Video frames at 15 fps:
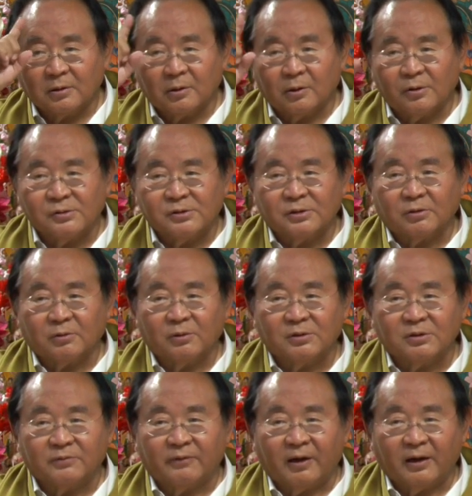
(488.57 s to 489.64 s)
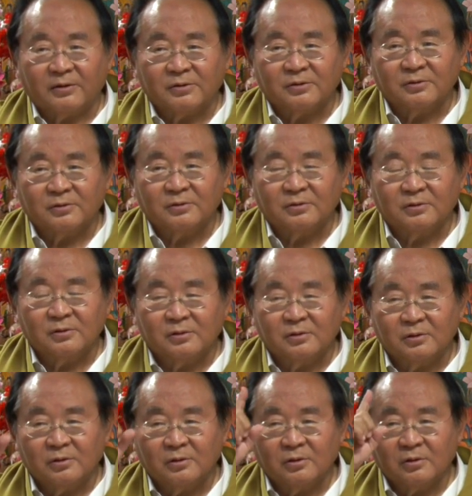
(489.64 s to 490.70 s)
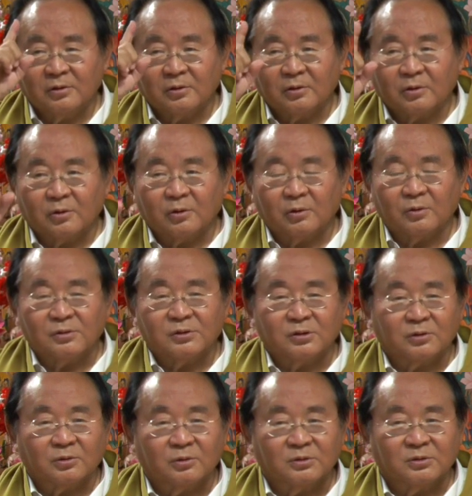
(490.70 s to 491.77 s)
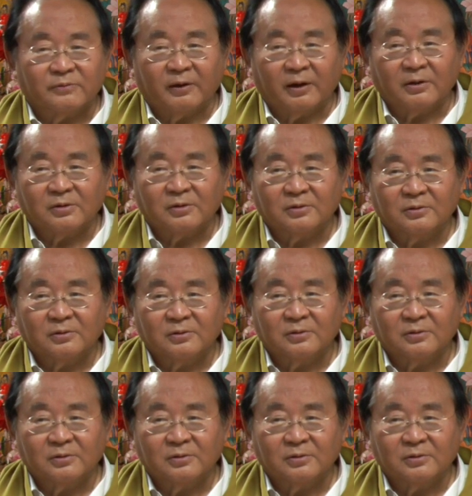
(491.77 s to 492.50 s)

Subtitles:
Consequence of action. Consequence of action.